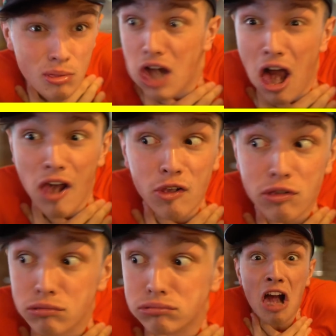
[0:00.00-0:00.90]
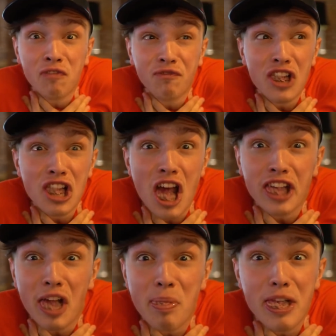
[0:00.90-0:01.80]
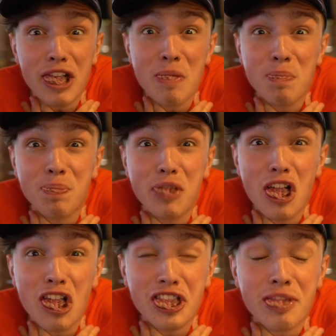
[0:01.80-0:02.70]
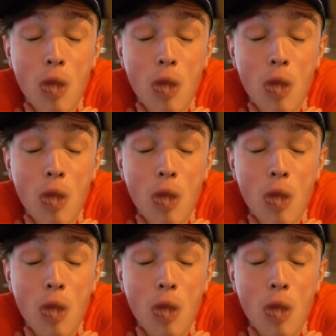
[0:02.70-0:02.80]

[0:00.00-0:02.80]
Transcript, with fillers: Guys, I feel like I'm eating blood.